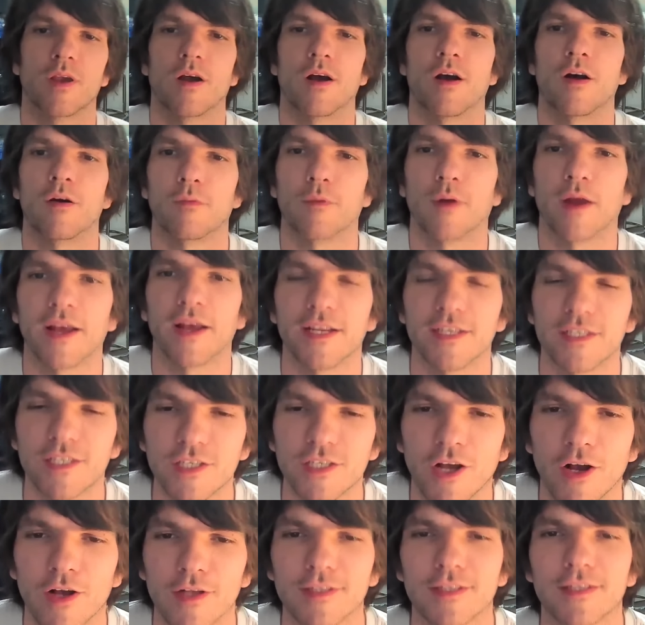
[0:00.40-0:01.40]
All right,
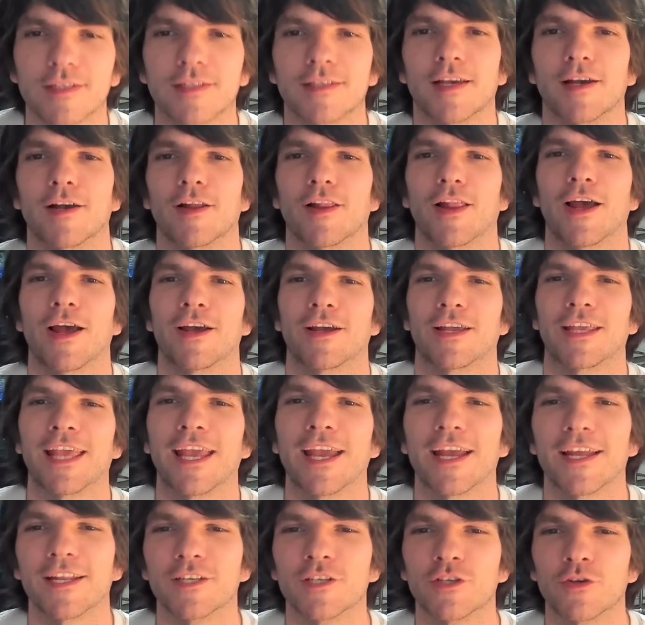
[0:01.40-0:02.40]
Sean Zatel
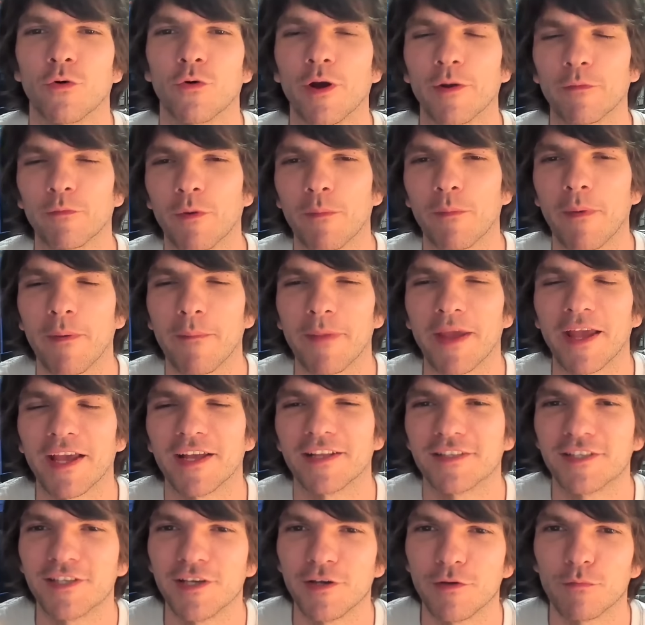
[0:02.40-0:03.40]
again joined with my
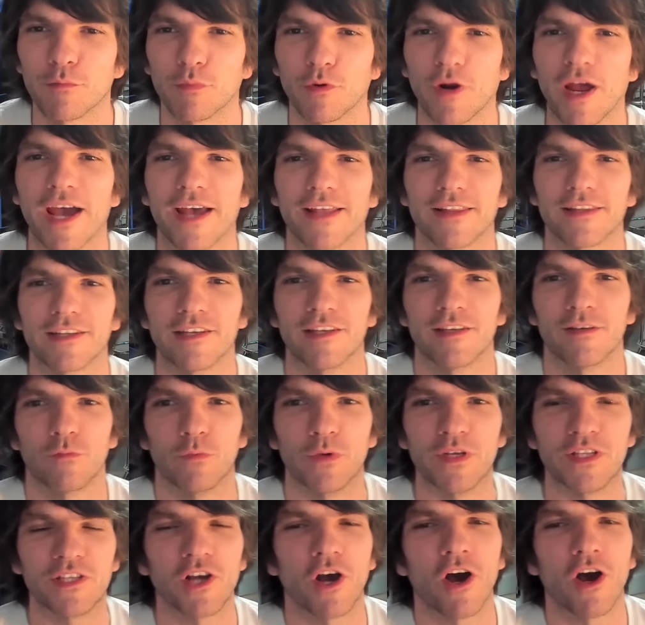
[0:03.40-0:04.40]
man Tim Bradley.
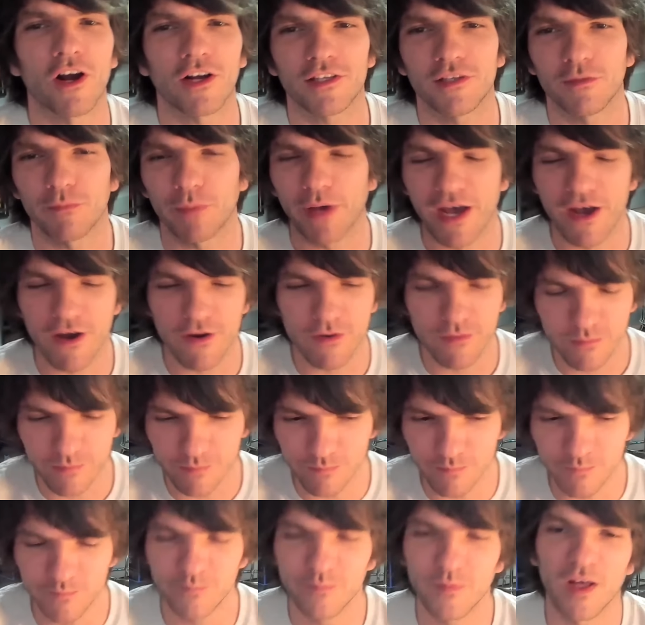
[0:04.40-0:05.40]
We talked about
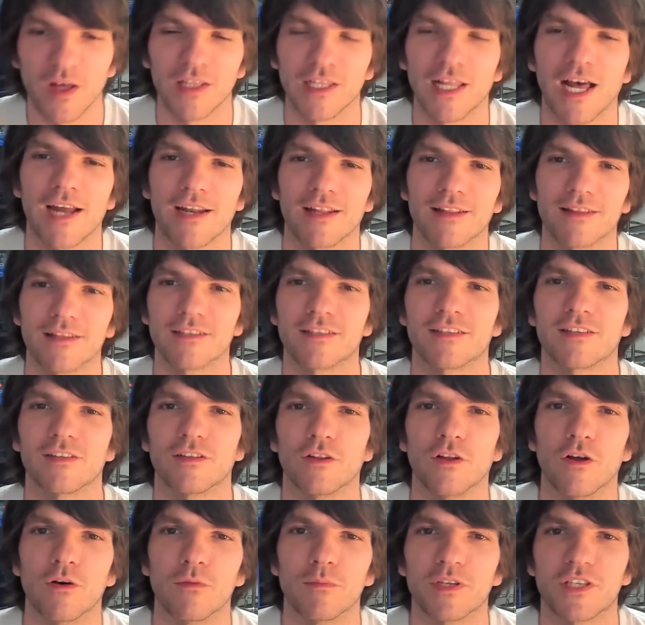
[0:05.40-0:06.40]
a lot of this
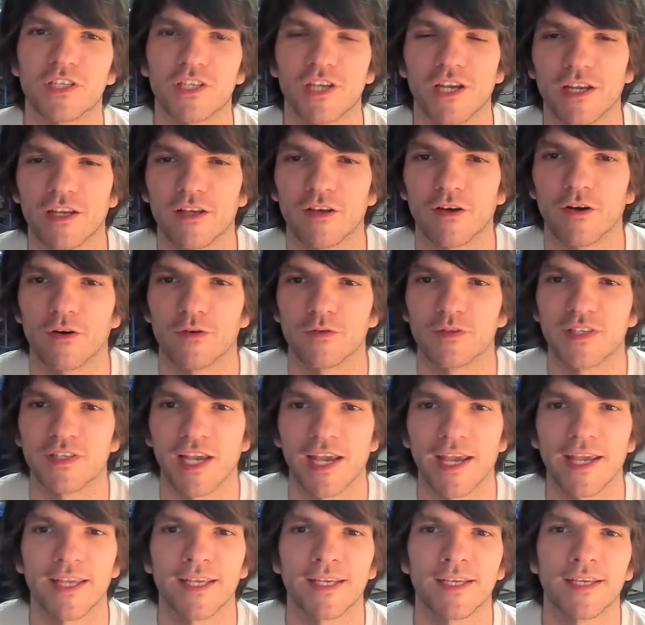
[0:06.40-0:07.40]
Lomachenko
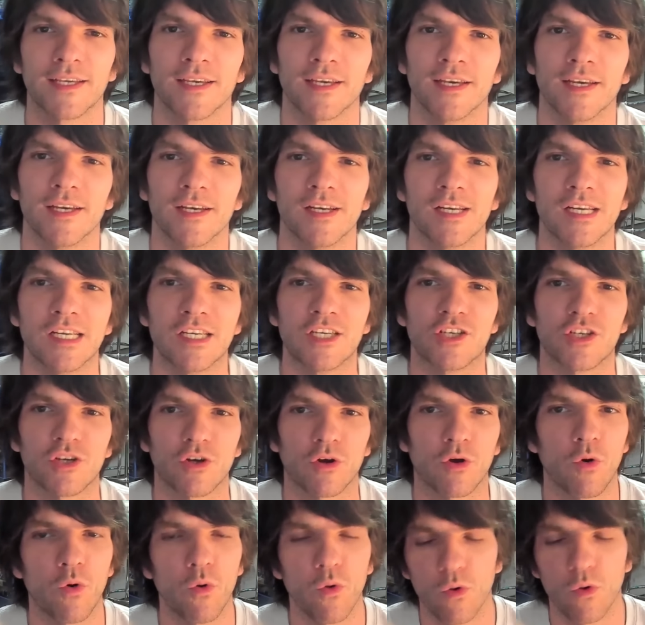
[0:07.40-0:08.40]
Tank
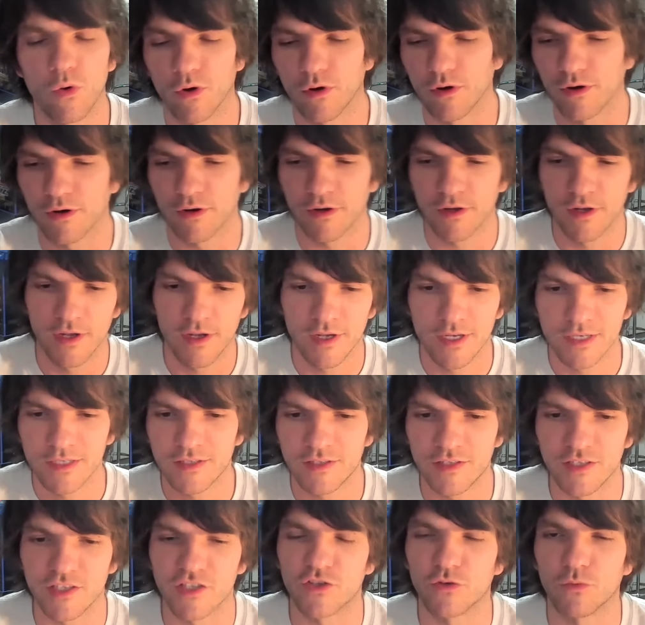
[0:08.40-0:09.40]
Shakur
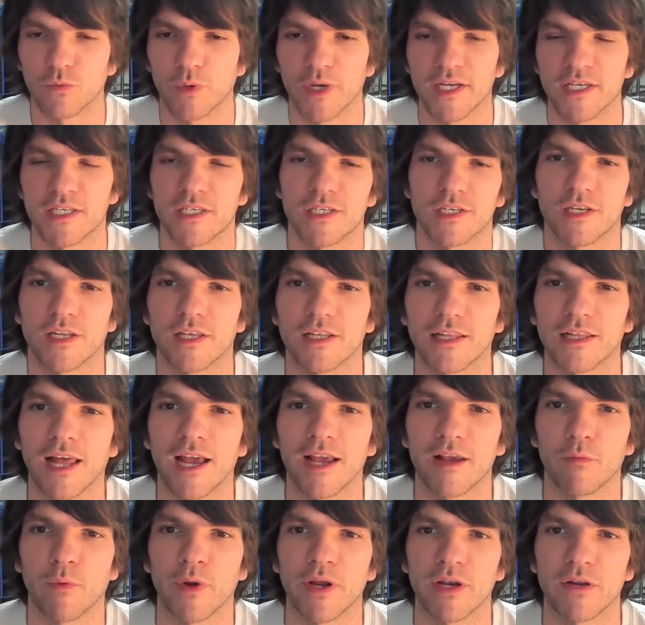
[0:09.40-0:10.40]
situation at
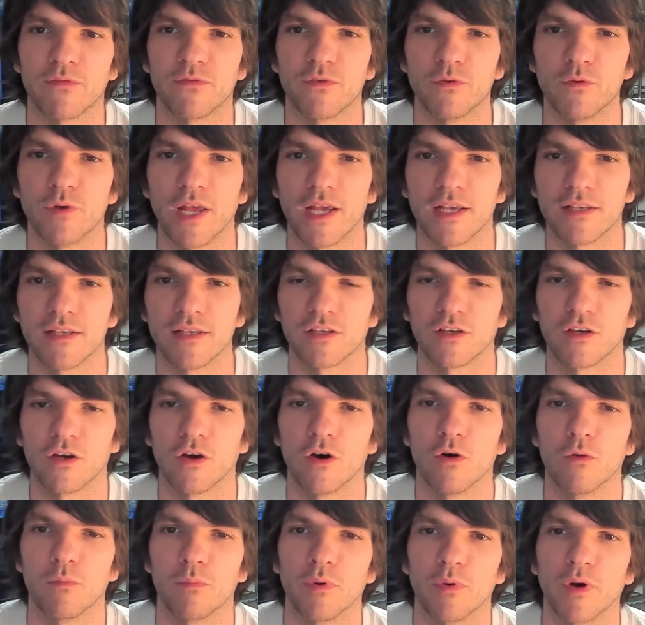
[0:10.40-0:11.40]
lightweight a few days
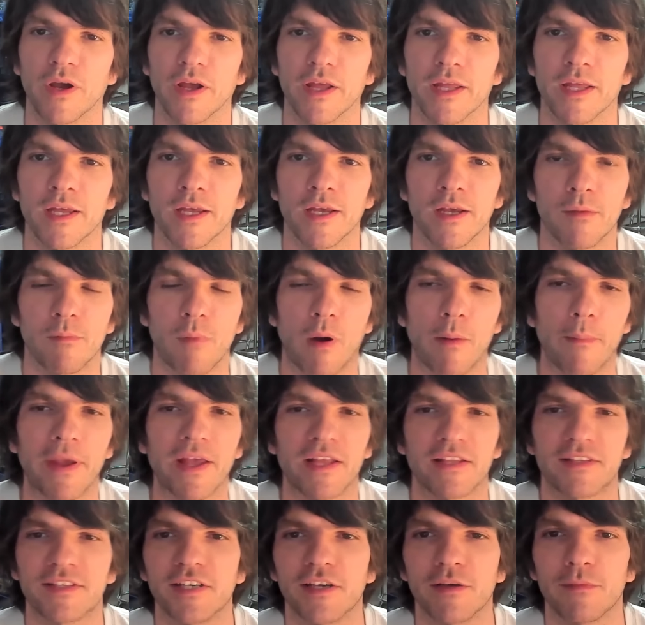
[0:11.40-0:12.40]
ago, but my
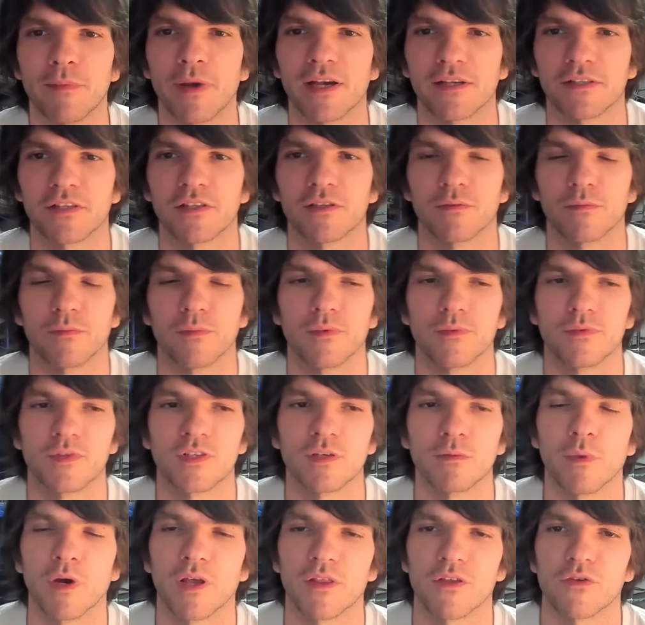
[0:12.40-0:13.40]
man Tim has some
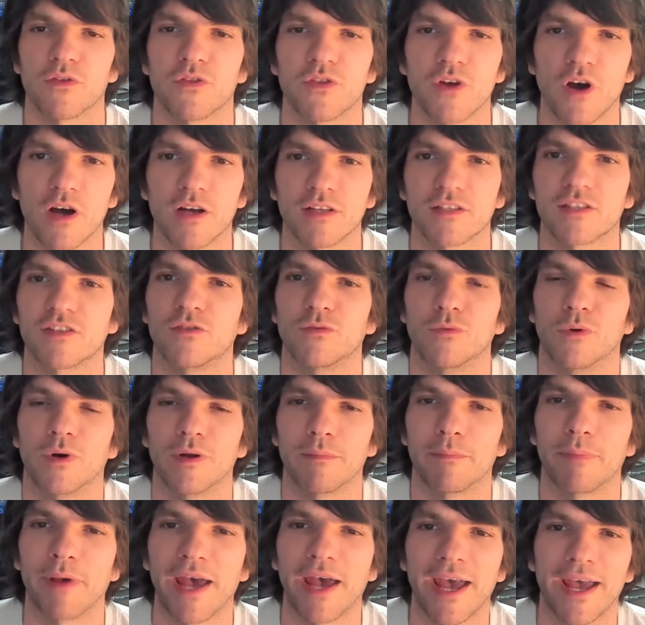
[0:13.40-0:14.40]
other thoughts to
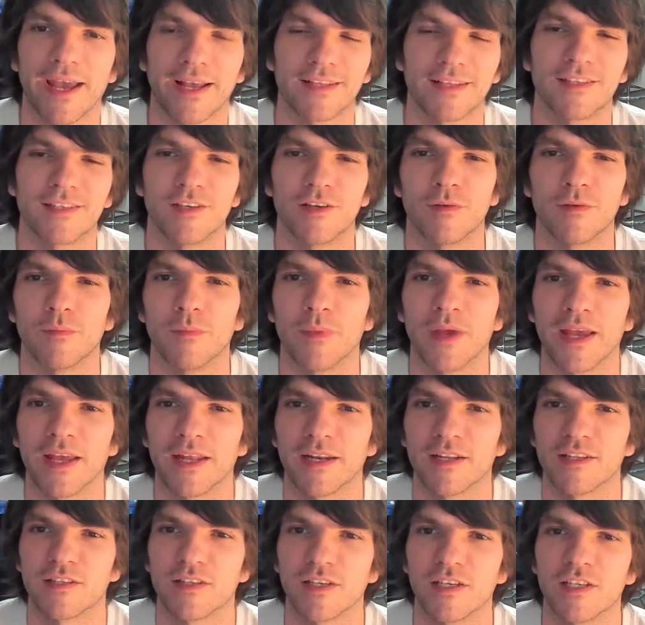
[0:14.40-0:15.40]
unpack. Tim,
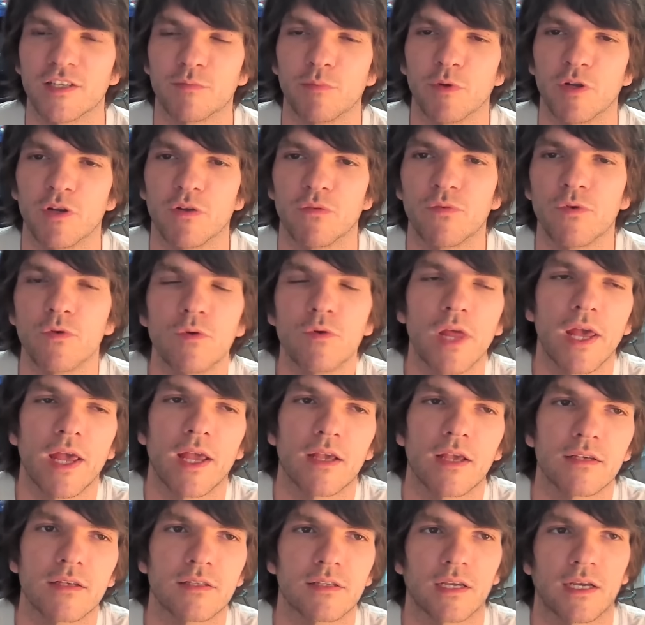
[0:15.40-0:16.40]
man, it's been a few
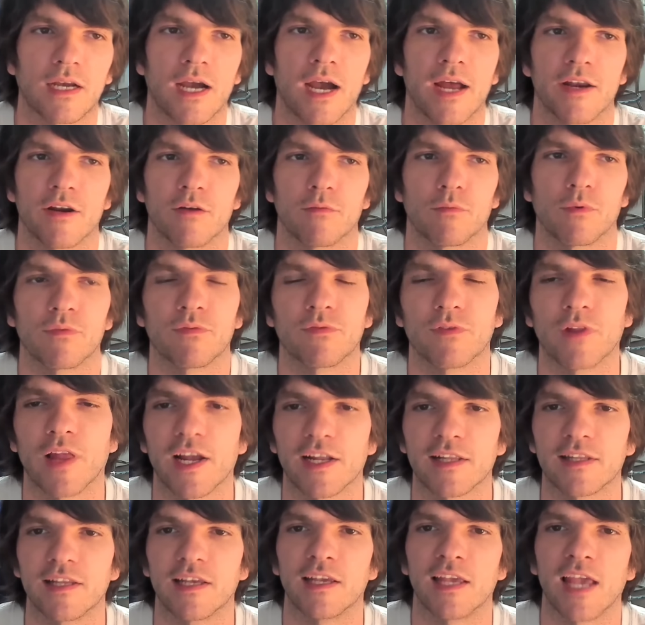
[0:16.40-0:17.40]
days to kind of
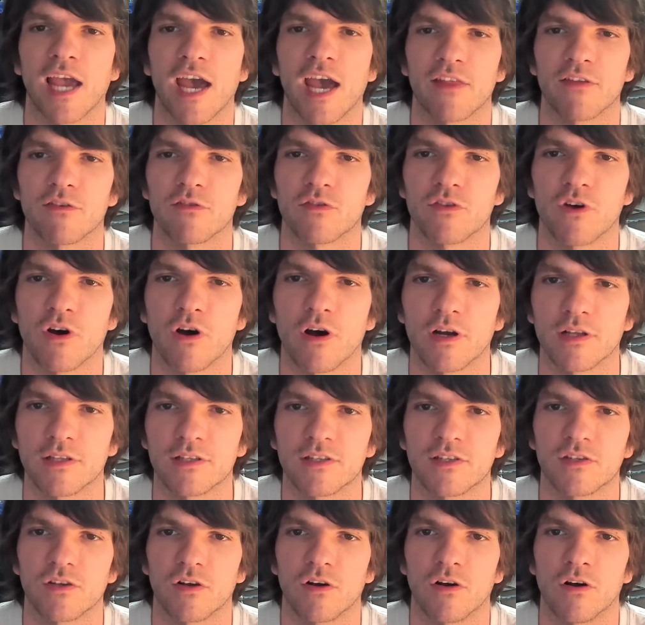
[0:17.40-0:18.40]
reflect and gather
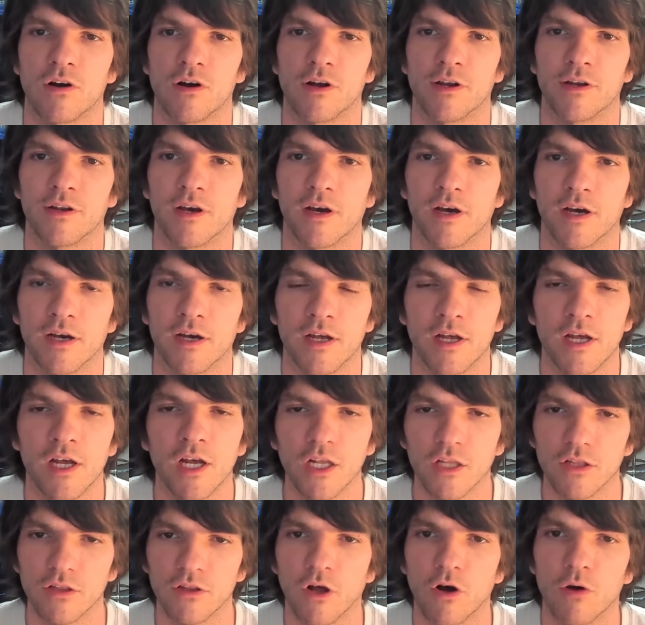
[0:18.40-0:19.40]
thoughts on
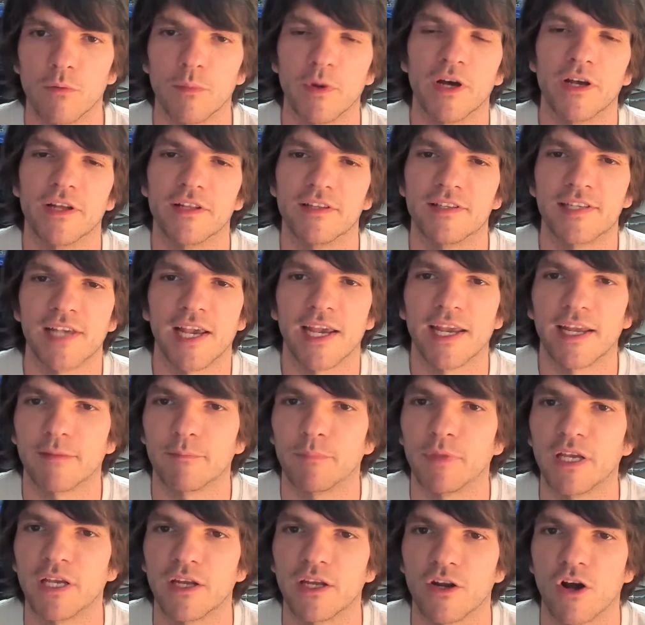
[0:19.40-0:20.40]
Loma and Tank
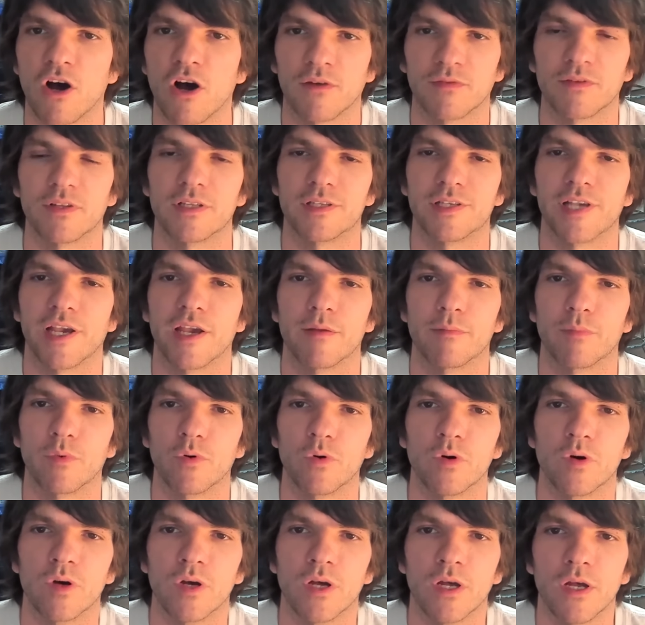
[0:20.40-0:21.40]
being off the
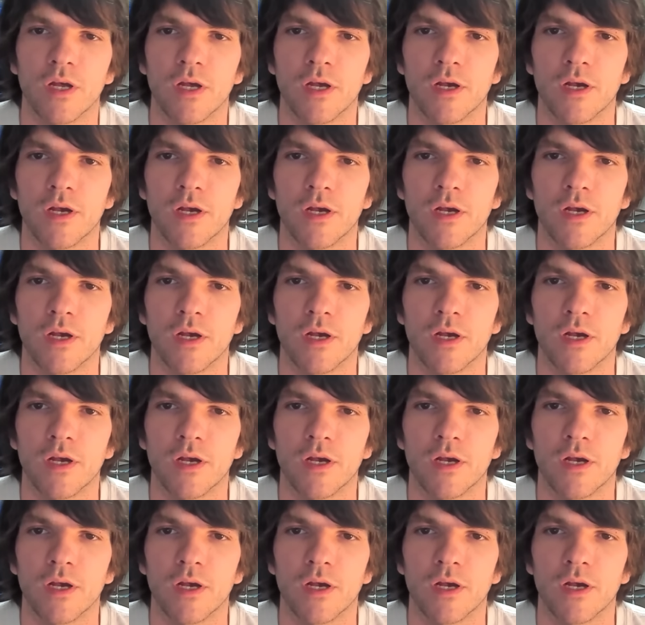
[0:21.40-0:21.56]
table.